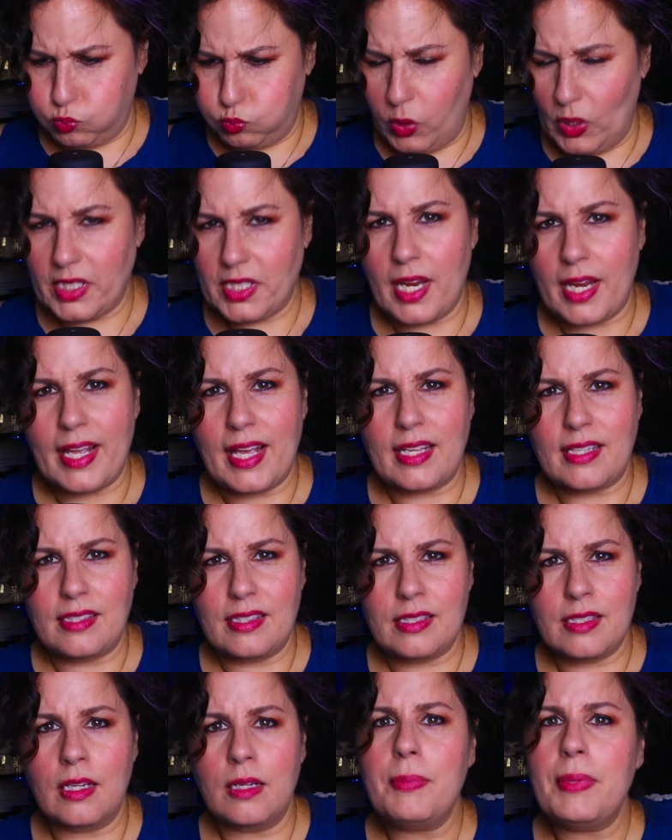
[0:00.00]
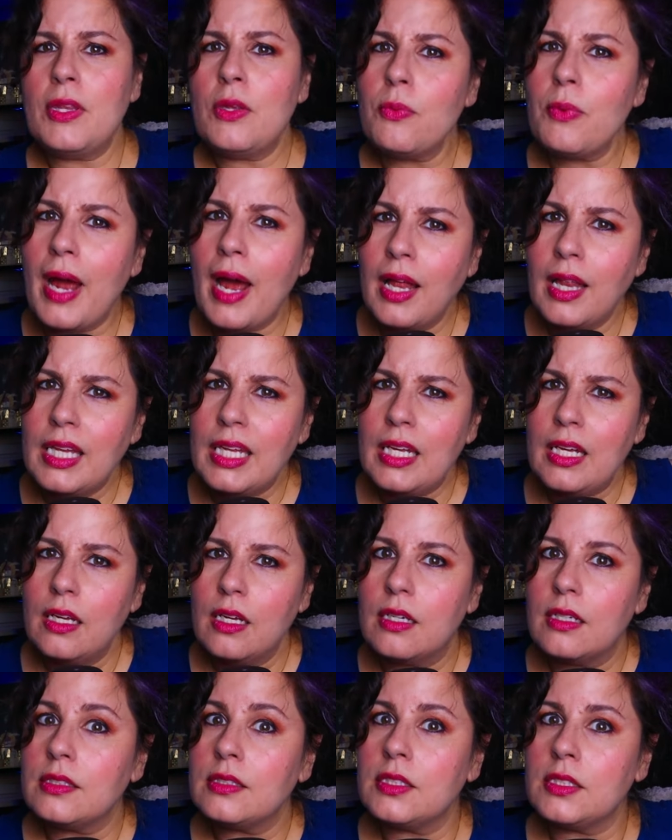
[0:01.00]
which I guess is going to be the rally
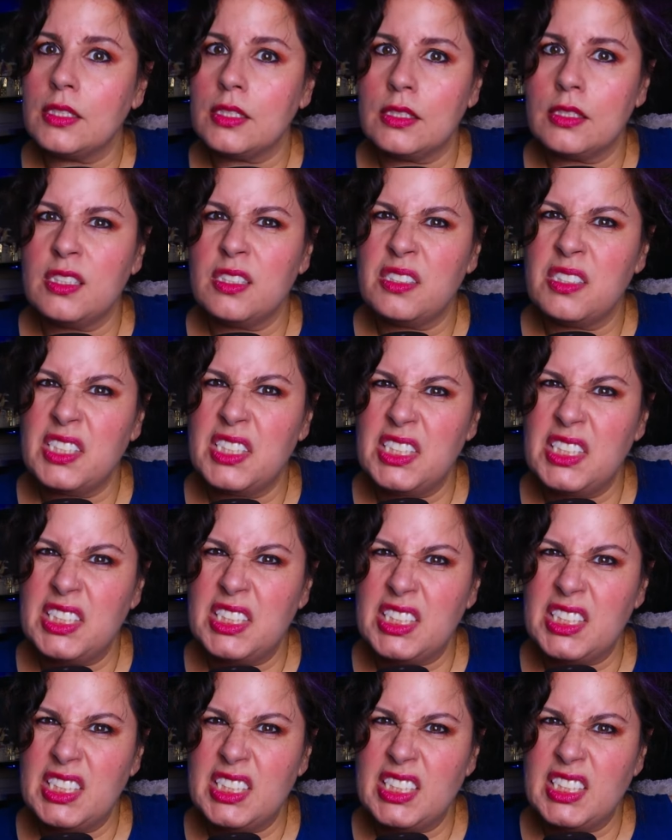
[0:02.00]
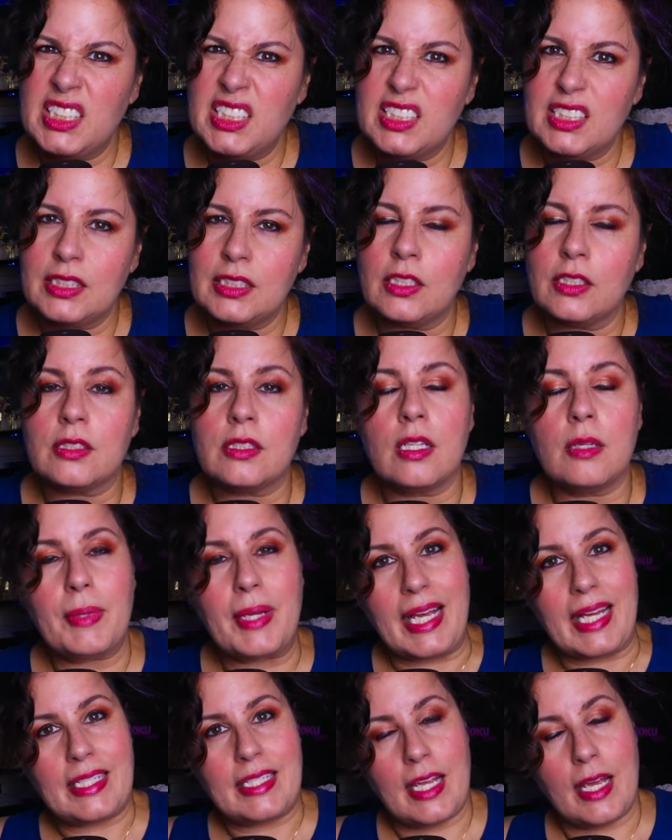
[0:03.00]
on January 6th. There's going to
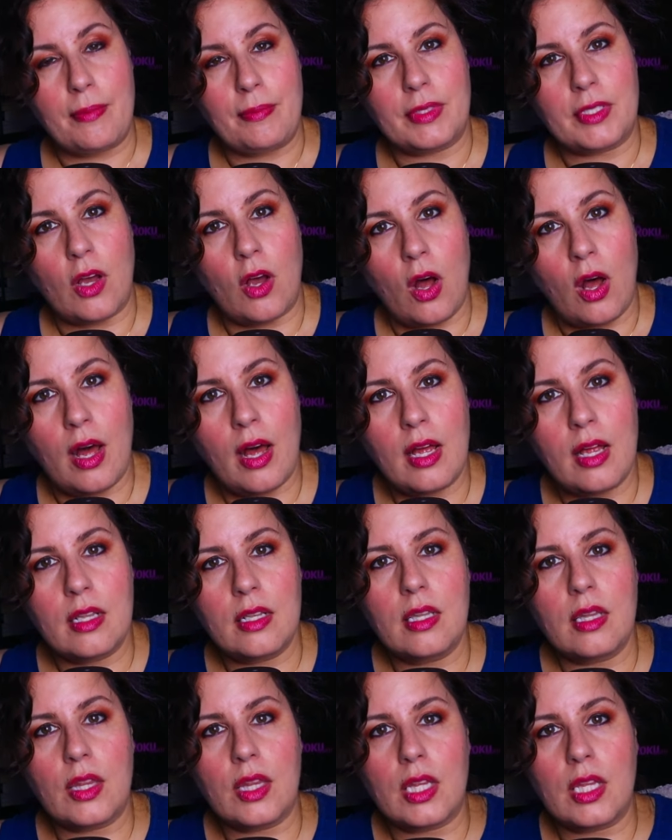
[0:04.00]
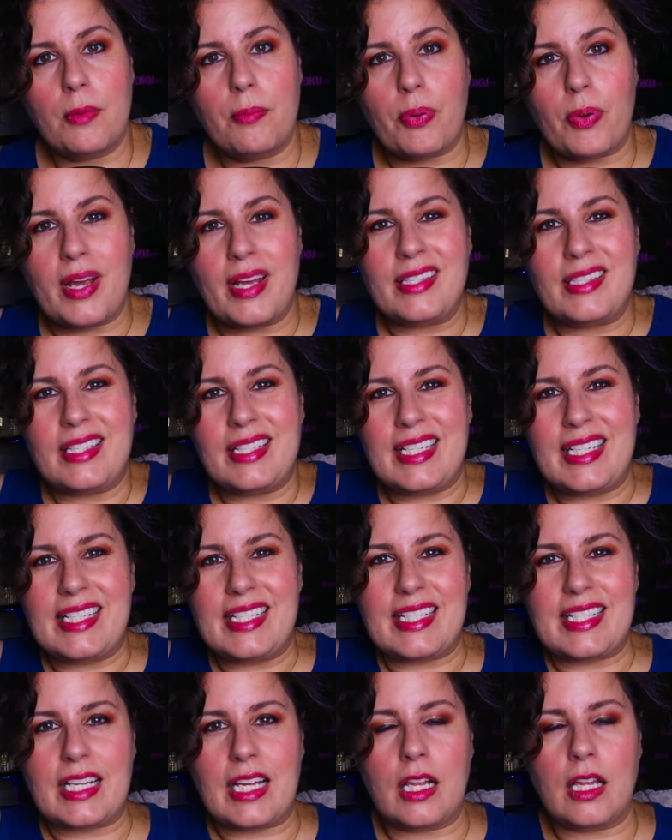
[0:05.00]
be an attempt on the
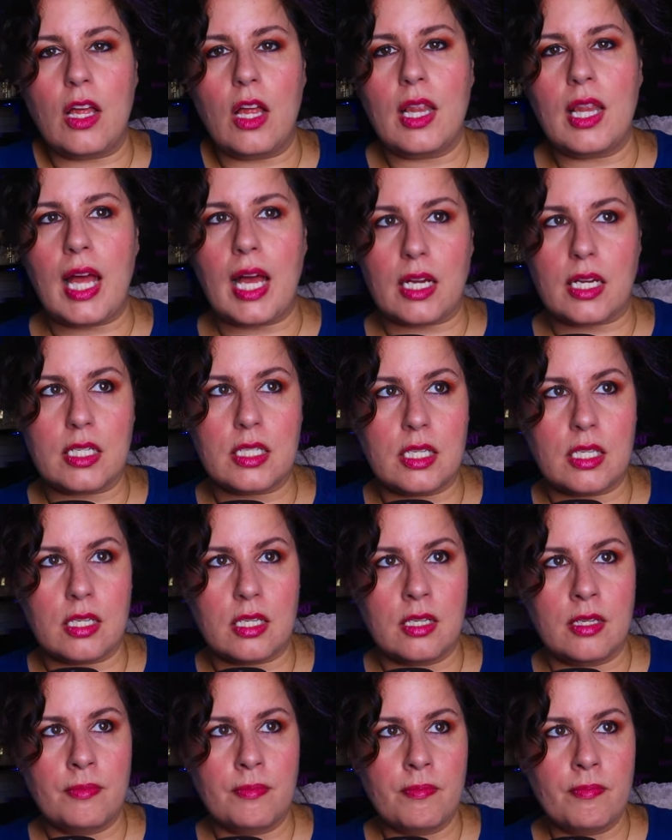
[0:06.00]
president elect.